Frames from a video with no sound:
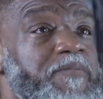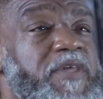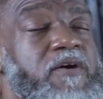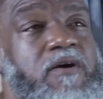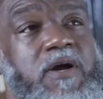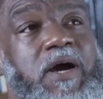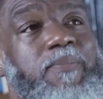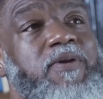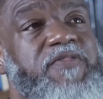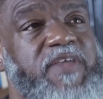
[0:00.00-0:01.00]
there are a
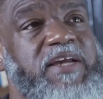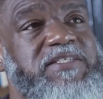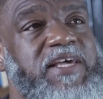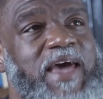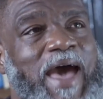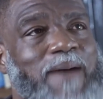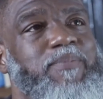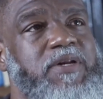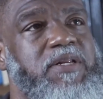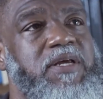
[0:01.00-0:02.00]
couple of things that happen